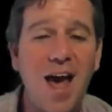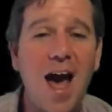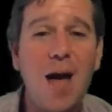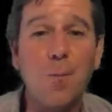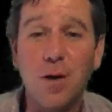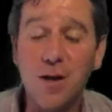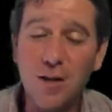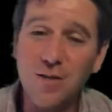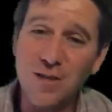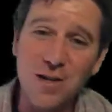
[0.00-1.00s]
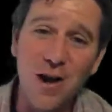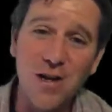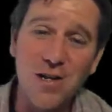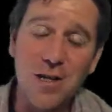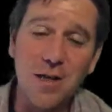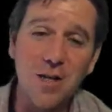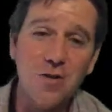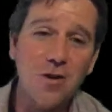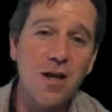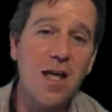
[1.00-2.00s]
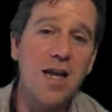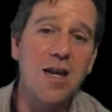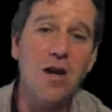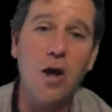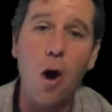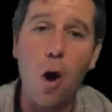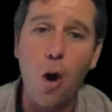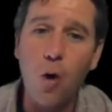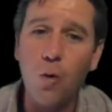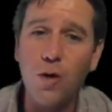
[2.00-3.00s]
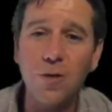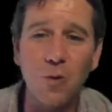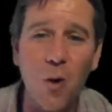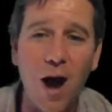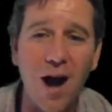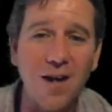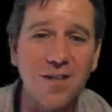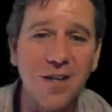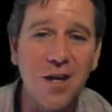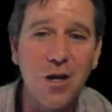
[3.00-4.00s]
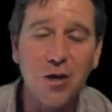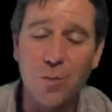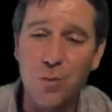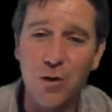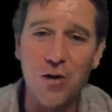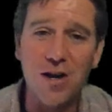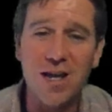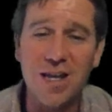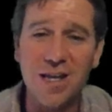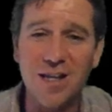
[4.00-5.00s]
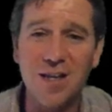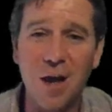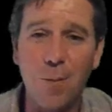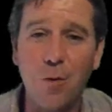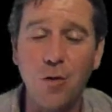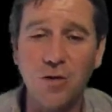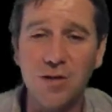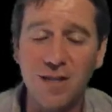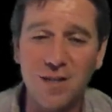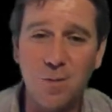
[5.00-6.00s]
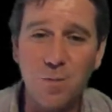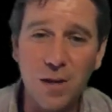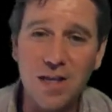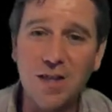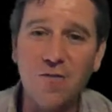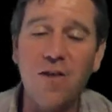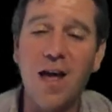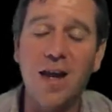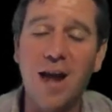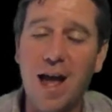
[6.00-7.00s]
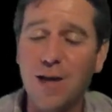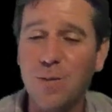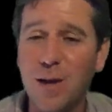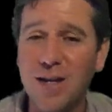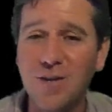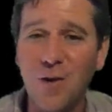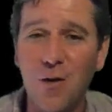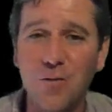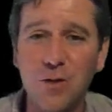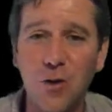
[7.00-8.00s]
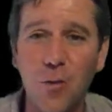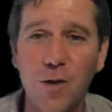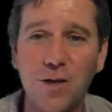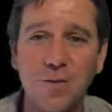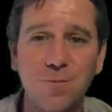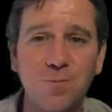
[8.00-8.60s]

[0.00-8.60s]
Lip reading: And because of this large-scale nature, it nearly always requires computer-aided approaches. That's a big defining aspect of genomics.